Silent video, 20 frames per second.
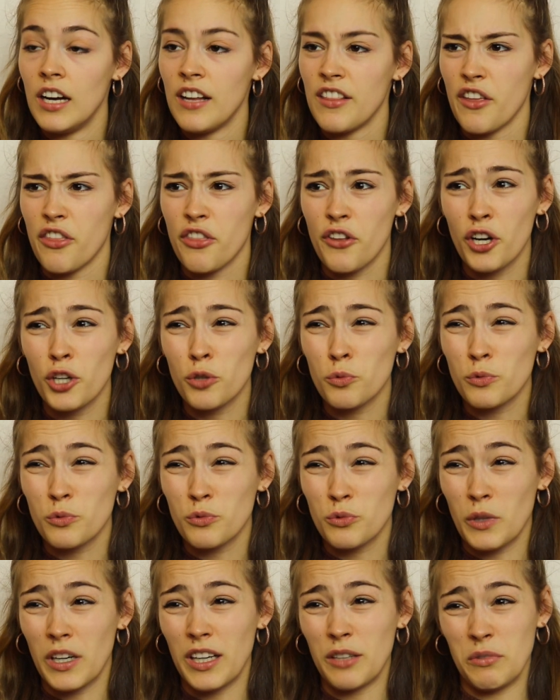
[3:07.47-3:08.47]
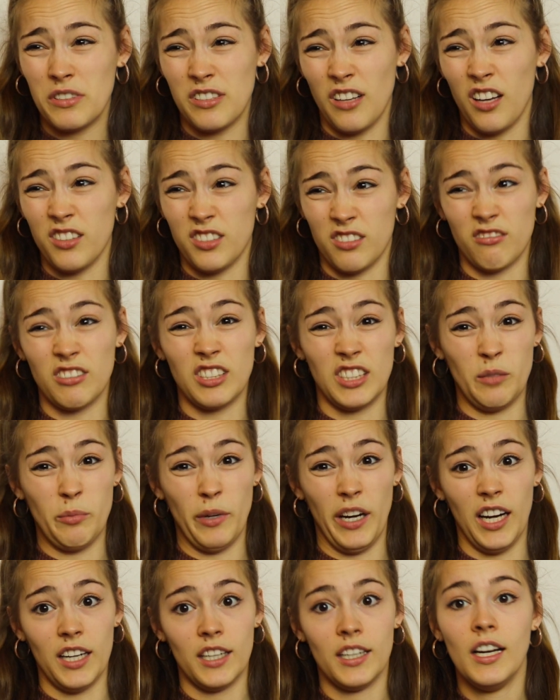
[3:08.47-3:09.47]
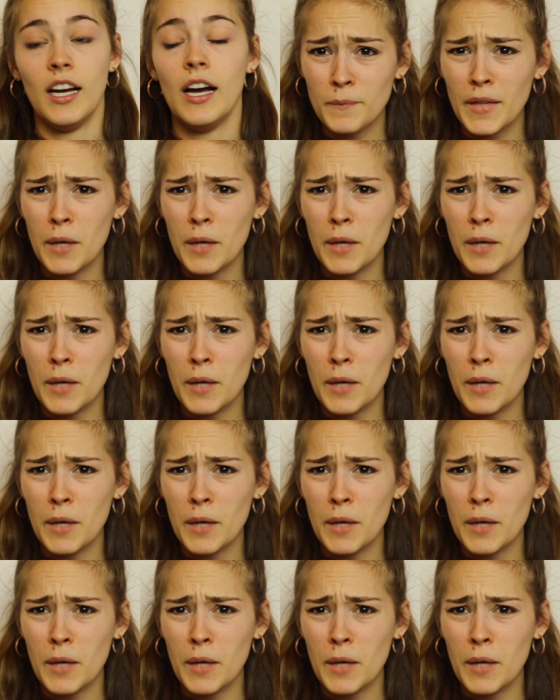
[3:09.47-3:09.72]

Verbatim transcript: The third one was also really bad.